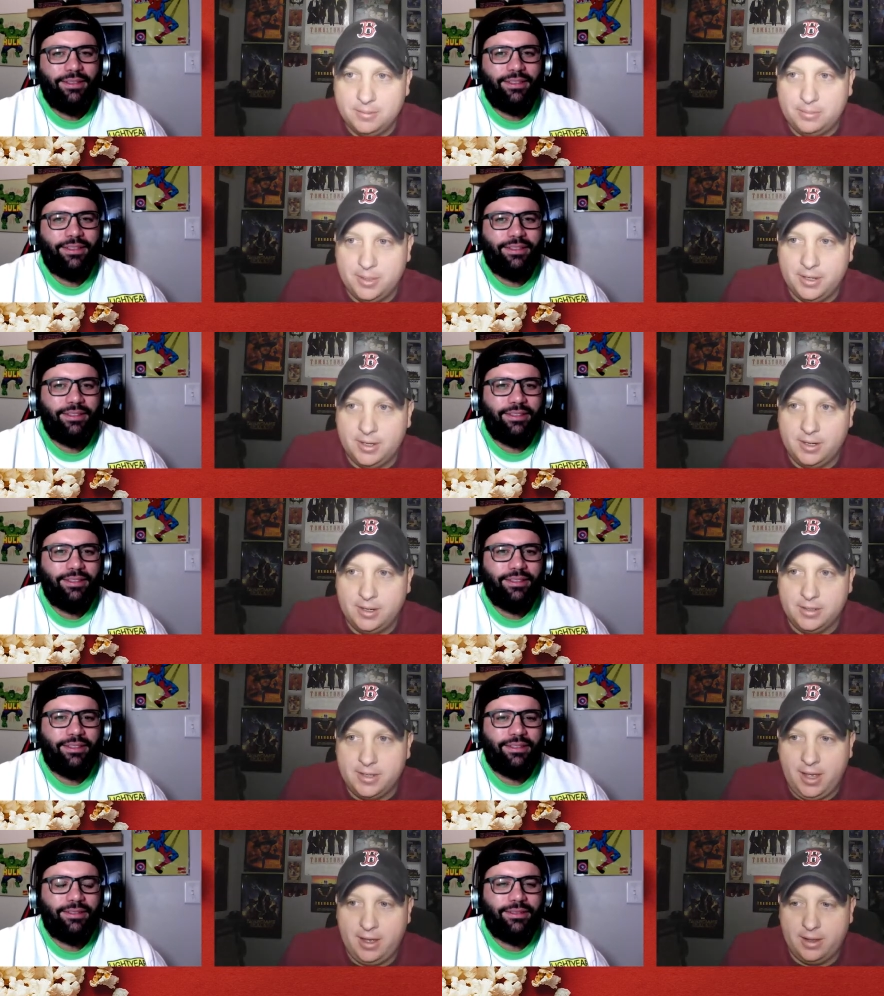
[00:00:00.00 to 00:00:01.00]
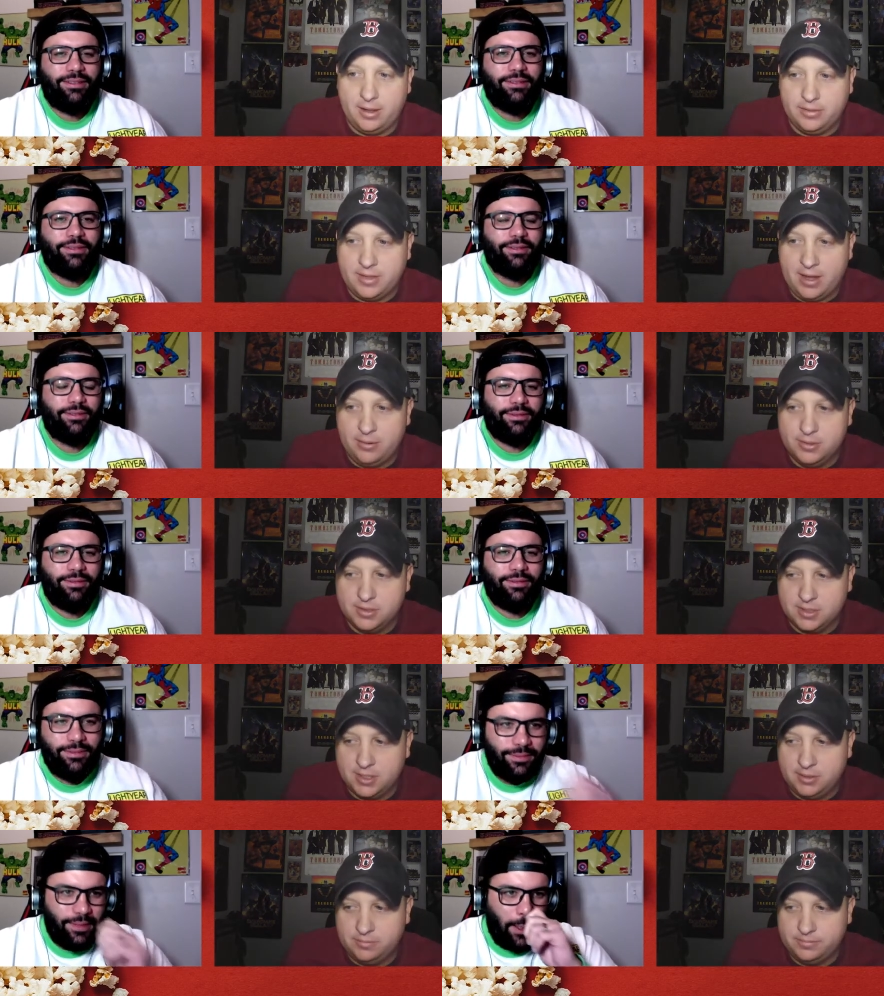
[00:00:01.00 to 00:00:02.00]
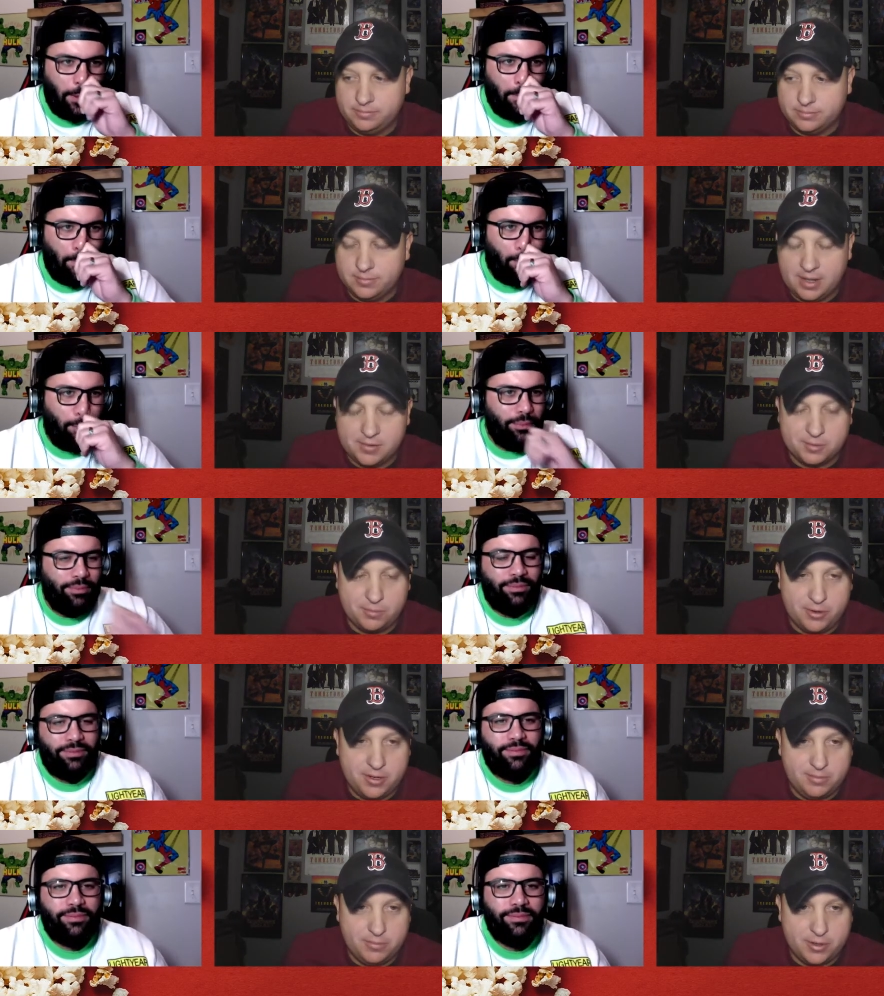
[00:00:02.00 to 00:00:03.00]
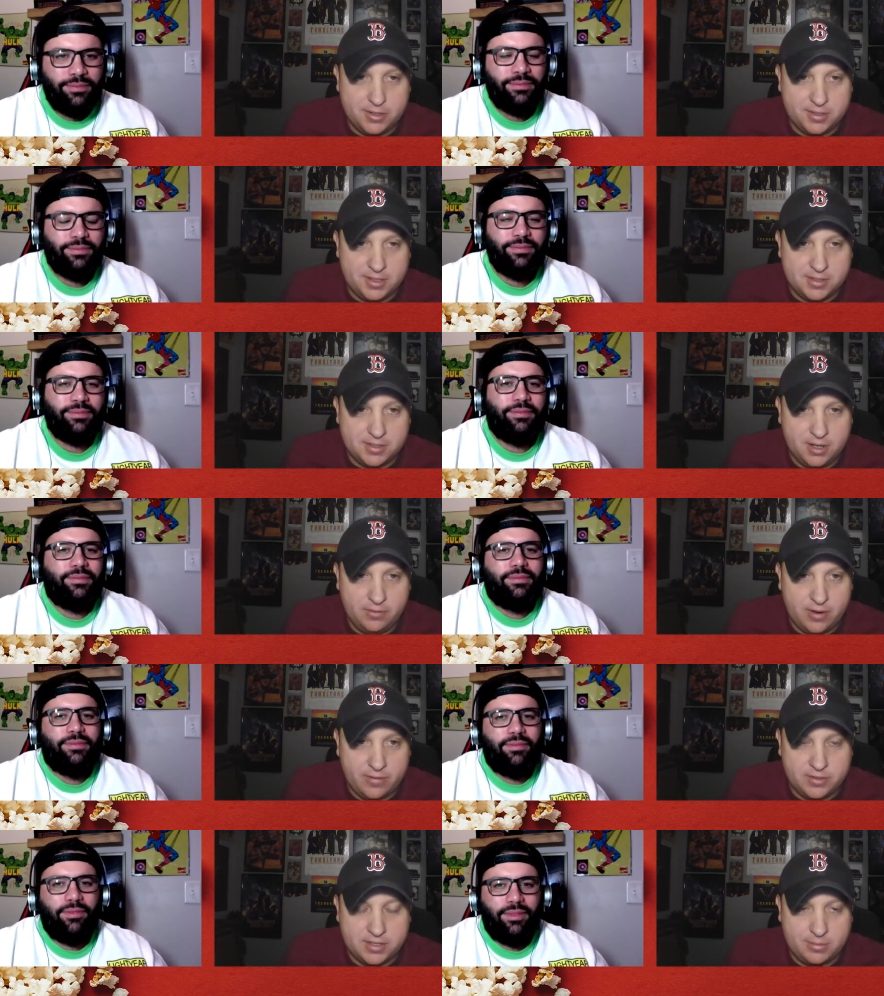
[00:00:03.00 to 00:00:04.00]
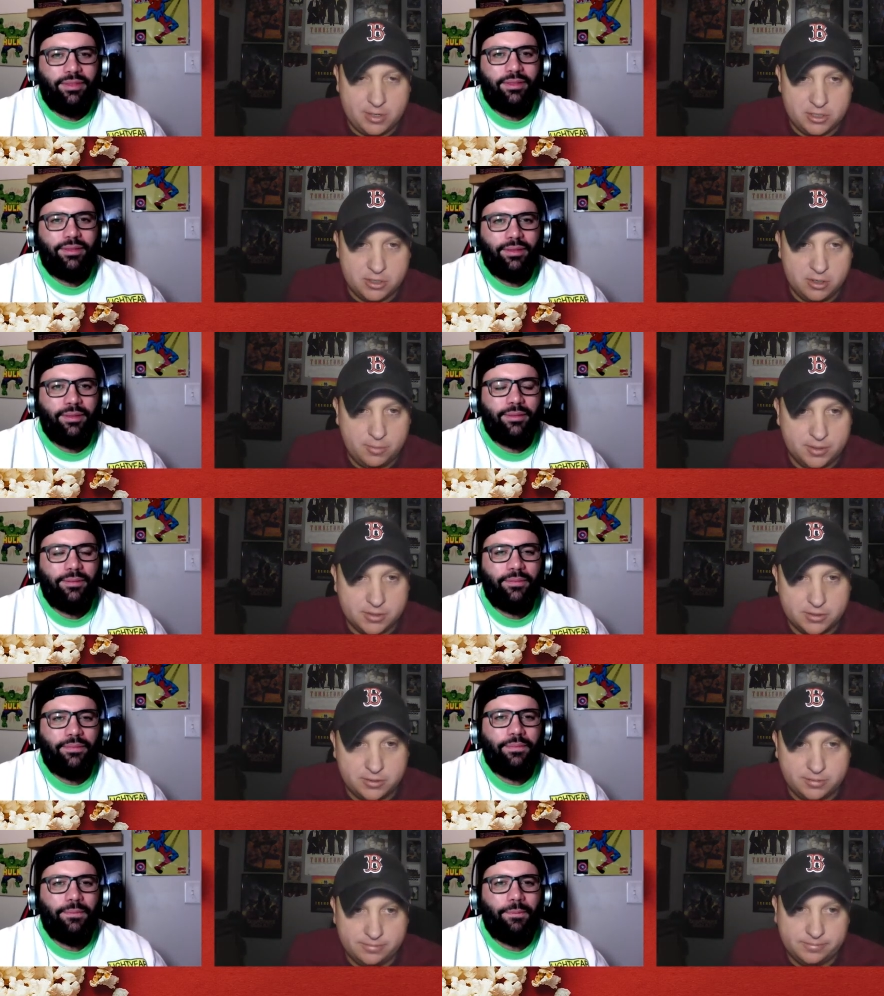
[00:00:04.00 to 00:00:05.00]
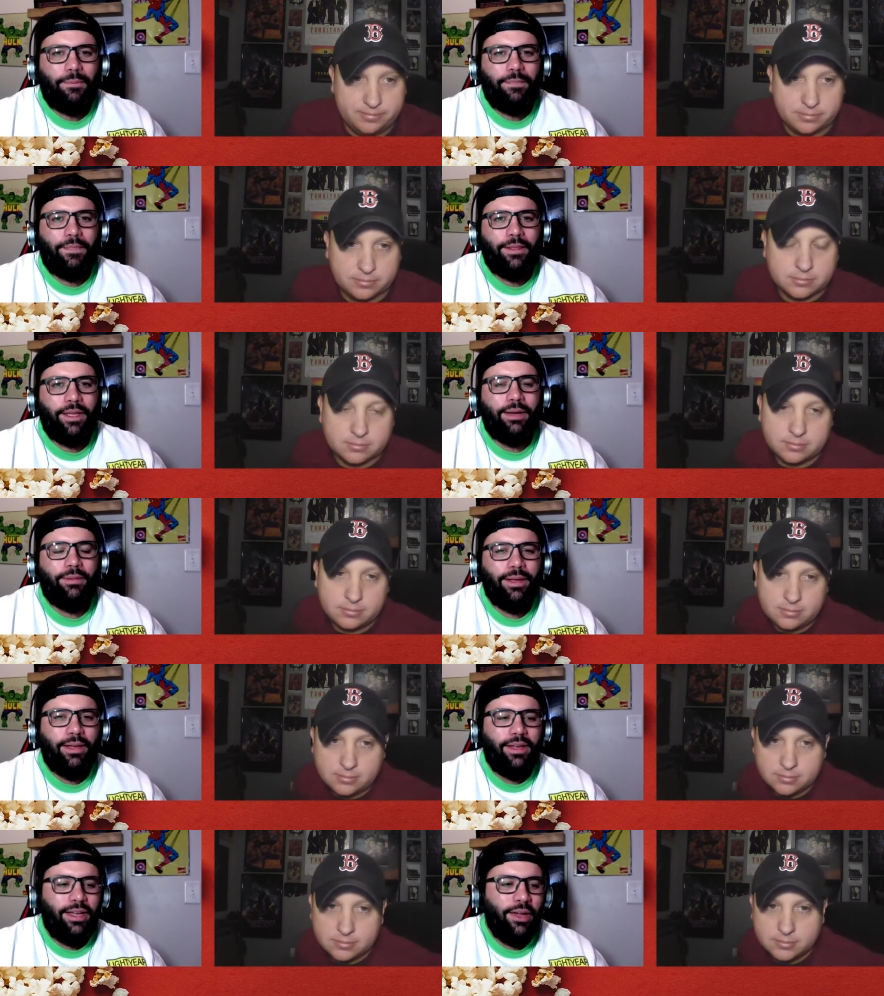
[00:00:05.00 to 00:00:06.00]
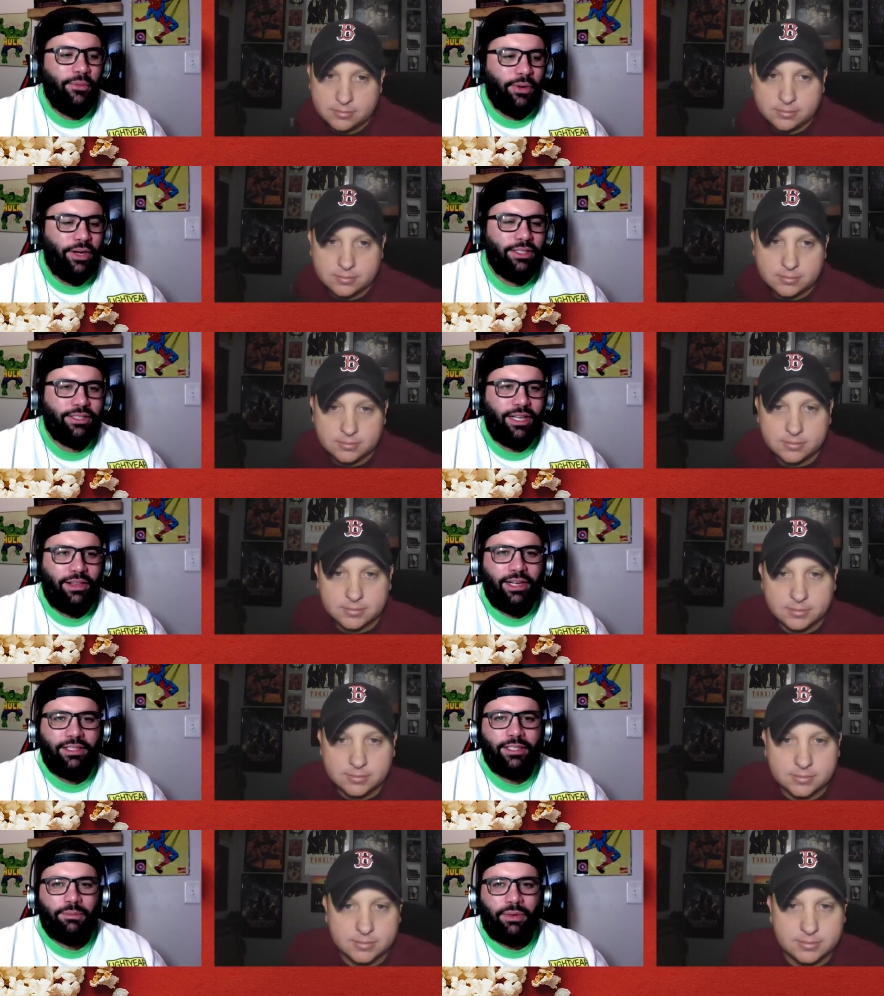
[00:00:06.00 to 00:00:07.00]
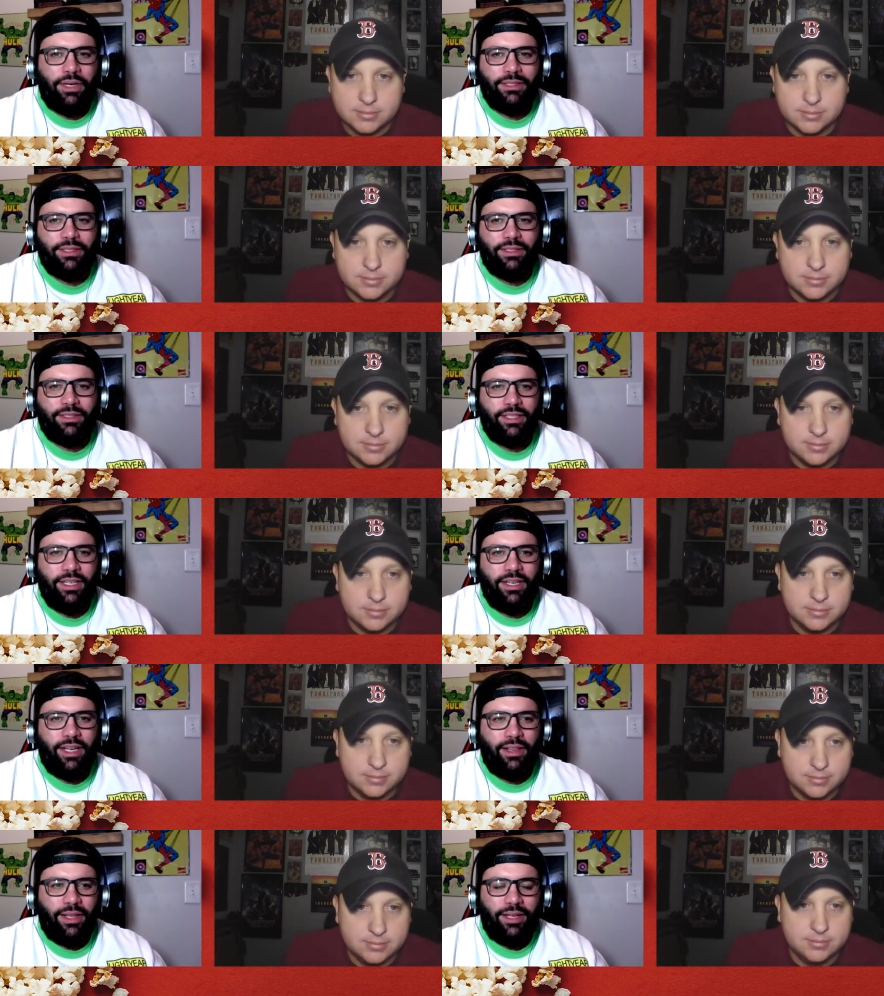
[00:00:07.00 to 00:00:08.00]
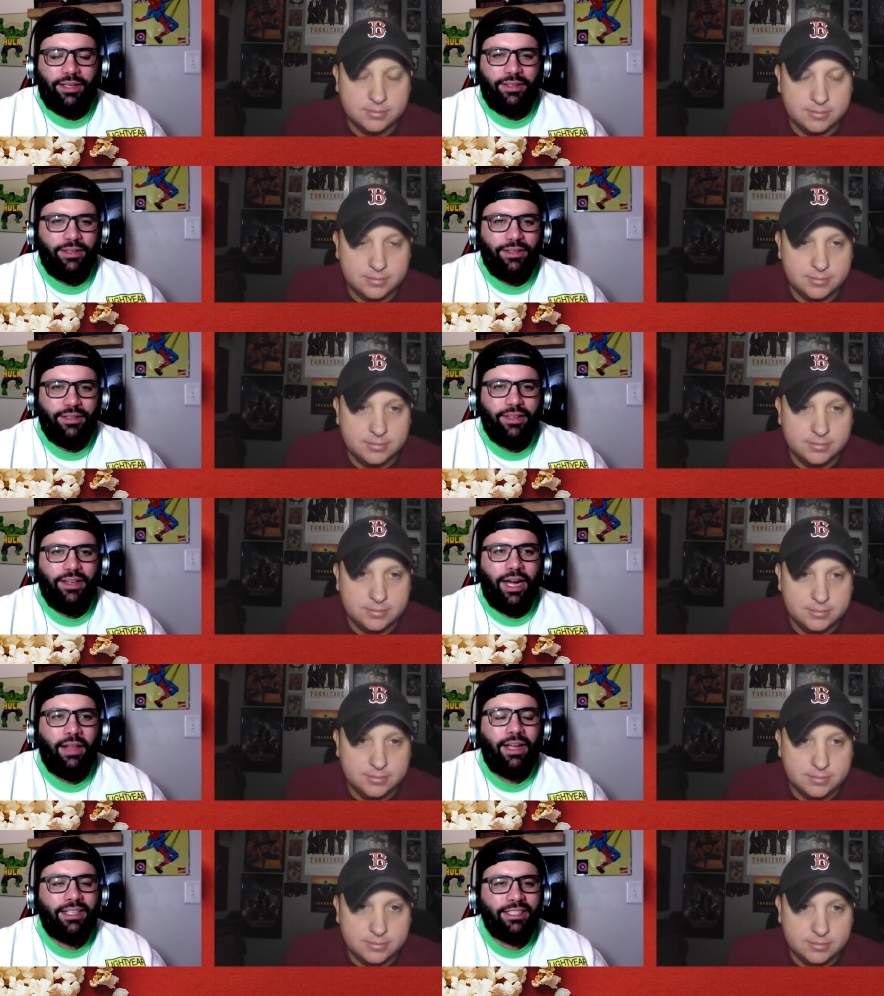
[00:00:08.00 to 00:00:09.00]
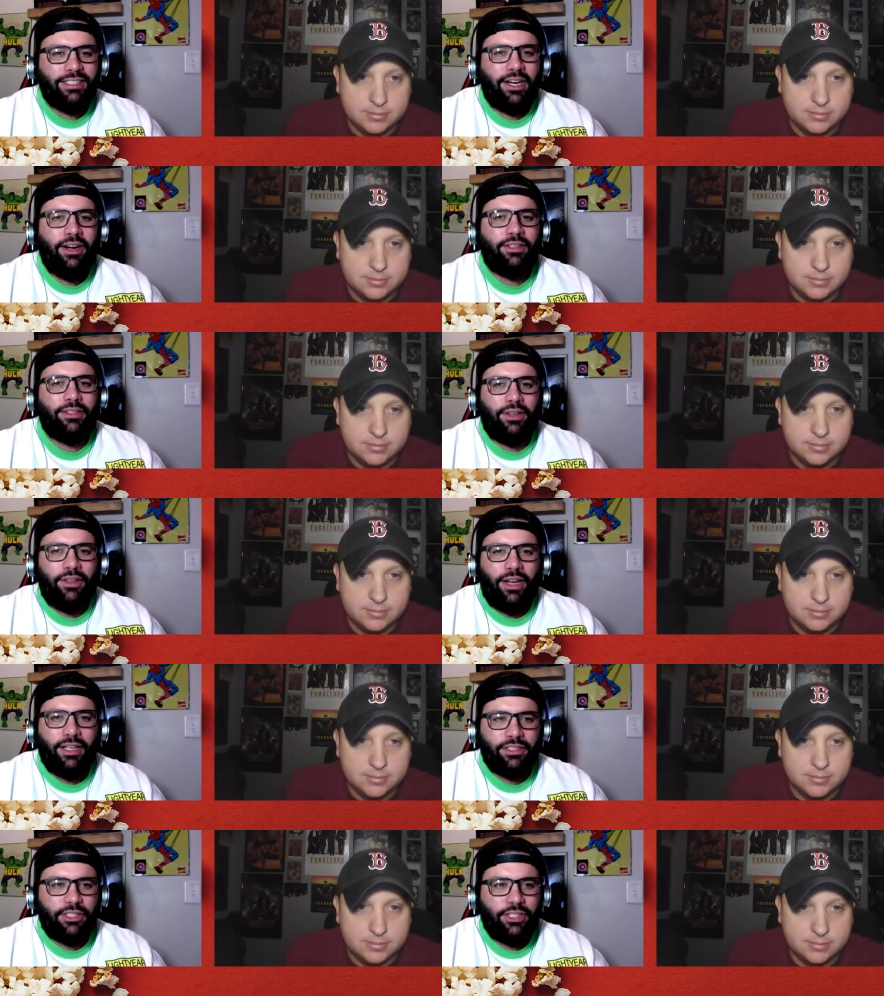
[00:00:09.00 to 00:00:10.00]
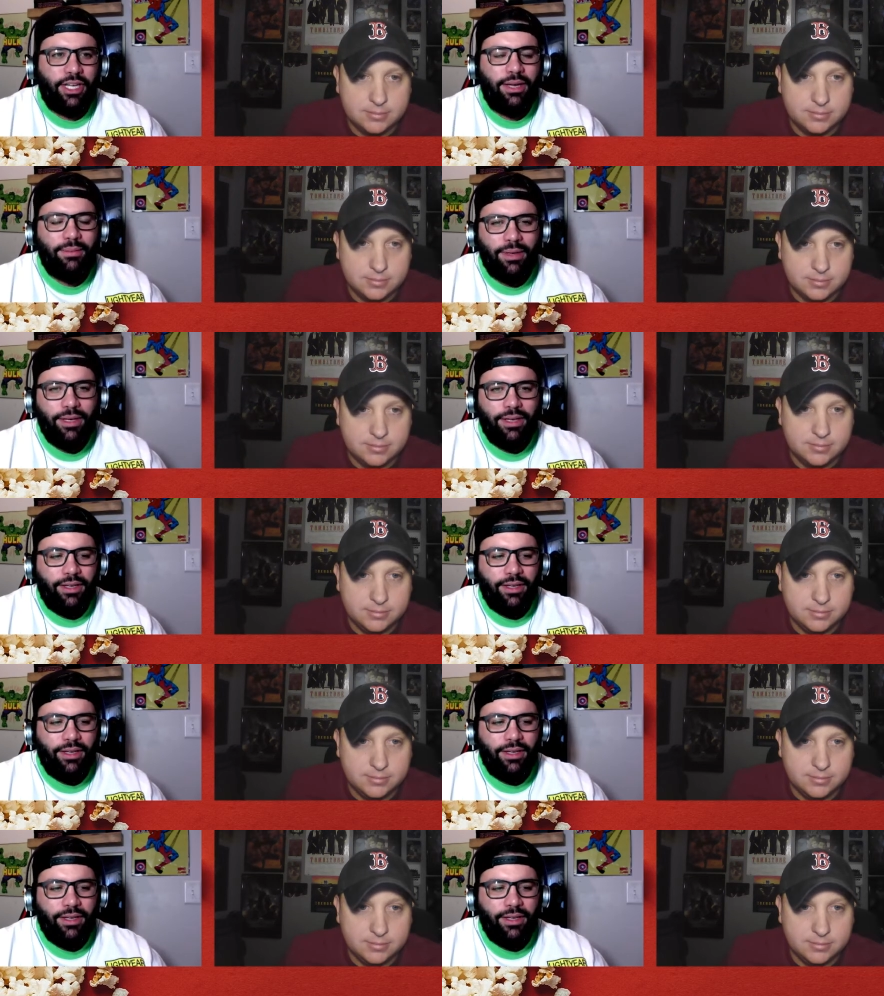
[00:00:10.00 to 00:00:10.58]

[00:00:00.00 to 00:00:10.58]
Speaker 1: but uh, yeah, that was um that was some pretty pretty intense stuff. Every time he showed up on screen.
Speaker 2: Yeah, it was. I liked his presence, and I like I liked his character a lot. It's a shame